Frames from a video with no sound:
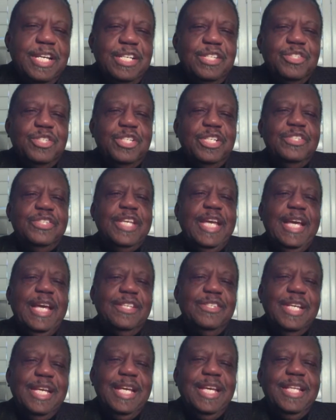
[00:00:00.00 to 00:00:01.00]
she
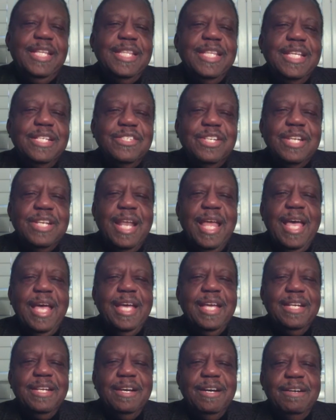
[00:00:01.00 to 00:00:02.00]
says, in this
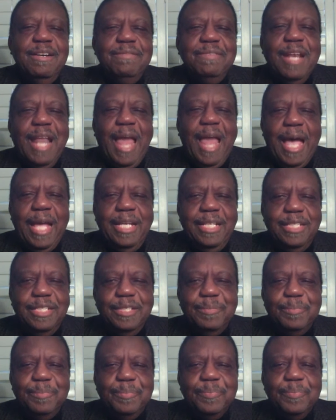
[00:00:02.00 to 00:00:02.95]
land of light,